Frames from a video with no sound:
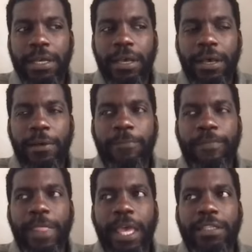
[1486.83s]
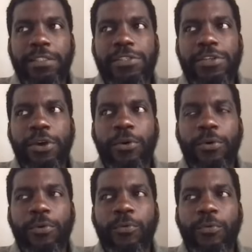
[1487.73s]
and
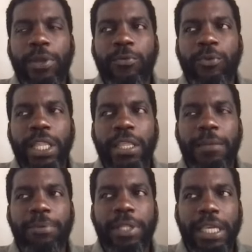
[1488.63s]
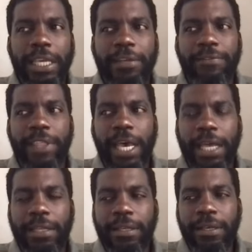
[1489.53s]
so we really believe
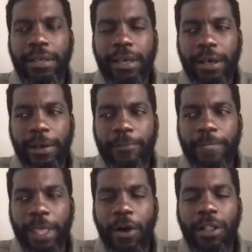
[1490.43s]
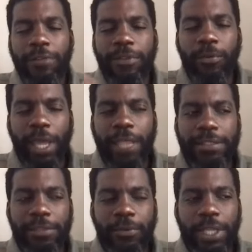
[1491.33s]
that all of the
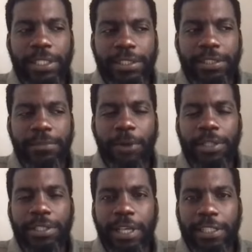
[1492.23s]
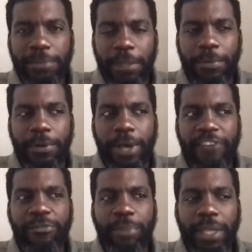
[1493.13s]
ways in which marginalized people
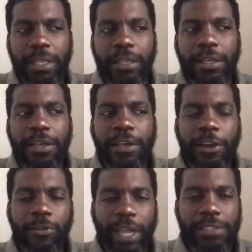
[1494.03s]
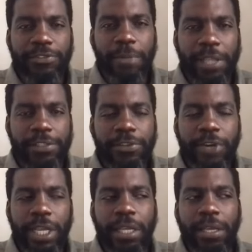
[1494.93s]
have been erased from
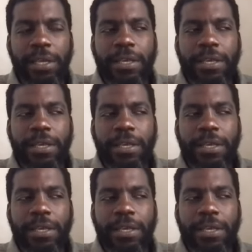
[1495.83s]
history,